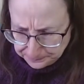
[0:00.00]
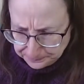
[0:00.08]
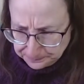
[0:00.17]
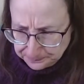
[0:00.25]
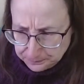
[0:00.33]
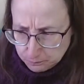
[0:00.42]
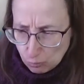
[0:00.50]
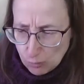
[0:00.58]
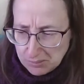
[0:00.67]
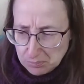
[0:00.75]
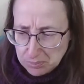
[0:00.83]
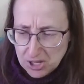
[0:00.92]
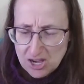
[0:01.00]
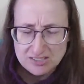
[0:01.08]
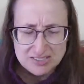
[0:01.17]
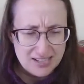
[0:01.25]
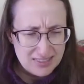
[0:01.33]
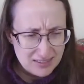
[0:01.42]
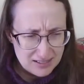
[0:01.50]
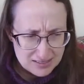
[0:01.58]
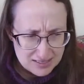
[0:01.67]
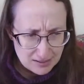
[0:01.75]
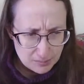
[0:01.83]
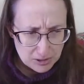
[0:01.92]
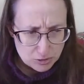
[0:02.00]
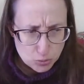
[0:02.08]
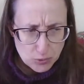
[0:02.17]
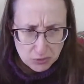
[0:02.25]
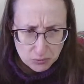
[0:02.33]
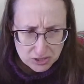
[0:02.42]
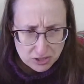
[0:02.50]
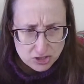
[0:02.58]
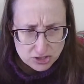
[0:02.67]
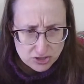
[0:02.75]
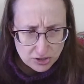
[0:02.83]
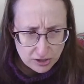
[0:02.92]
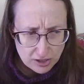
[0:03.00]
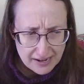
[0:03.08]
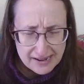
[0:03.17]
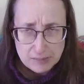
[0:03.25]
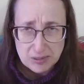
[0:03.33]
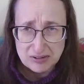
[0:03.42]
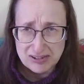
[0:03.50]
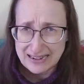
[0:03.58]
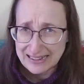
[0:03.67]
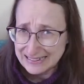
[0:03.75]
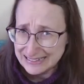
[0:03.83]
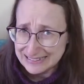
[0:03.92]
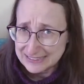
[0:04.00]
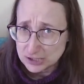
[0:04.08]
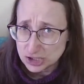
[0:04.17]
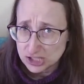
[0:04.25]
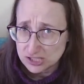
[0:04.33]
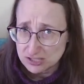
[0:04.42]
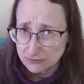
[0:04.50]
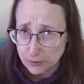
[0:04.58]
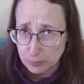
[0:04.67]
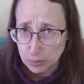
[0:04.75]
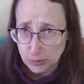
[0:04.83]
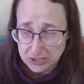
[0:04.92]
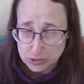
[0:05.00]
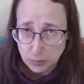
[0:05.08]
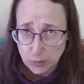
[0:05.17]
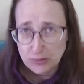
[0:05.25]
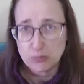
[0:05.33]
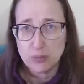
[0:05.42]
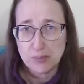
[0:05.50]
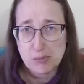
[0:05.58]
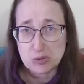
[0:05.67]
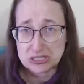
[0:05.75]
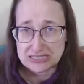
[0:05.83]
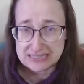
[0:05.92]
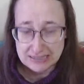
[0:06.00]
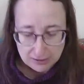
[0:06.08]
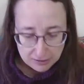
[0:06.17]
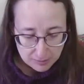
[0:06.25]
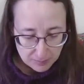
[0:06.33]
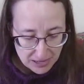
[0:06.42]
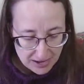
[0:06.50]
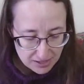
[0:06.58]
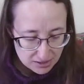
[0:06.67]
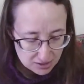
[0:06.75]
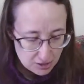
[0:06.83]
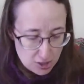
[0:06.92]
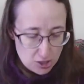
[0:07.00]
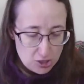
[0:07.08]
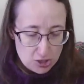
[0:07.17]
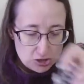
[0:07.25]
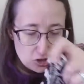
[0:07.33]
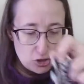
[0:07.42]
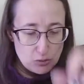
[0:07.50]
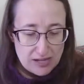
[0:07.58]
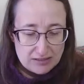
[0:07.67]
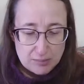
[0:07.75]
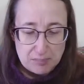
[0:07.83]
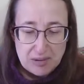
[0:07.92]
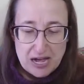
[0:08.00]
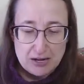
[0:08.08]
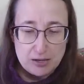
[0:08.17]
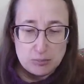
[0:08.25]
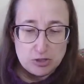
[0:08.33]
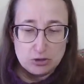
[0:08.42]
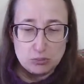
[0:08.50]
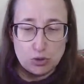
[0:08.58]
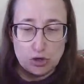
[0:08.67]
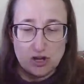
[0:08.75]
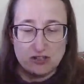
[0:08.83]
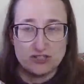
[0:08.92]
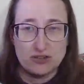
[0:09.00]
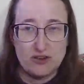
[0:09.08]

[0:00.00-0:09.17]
when blocked, I think it said about 21 inches long and about 90 inches from point to point. Remember, it's knit on the bias. So at the bottom, you will also